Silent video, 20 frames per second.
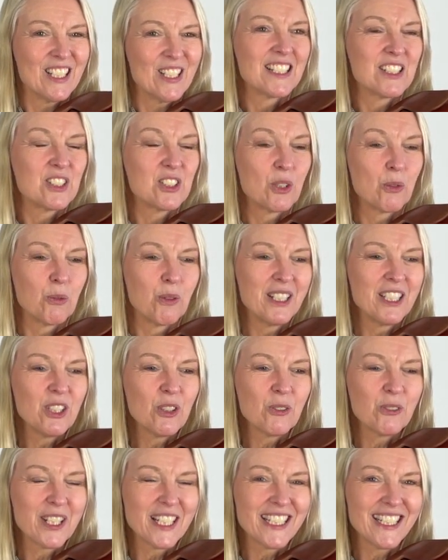So when you're
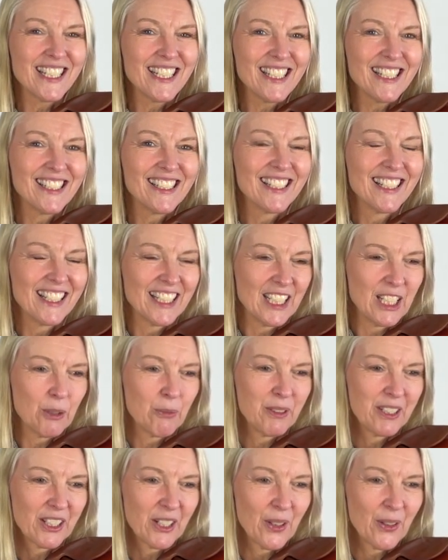ready, here we
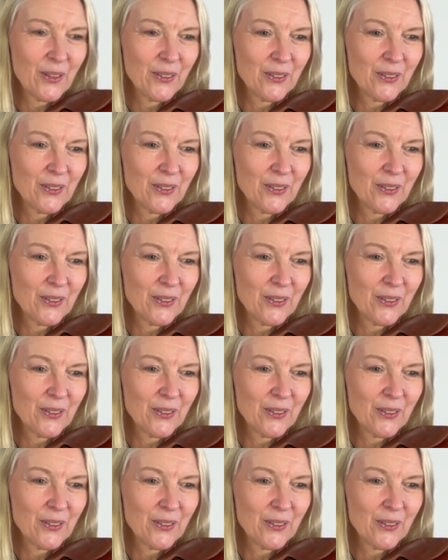go.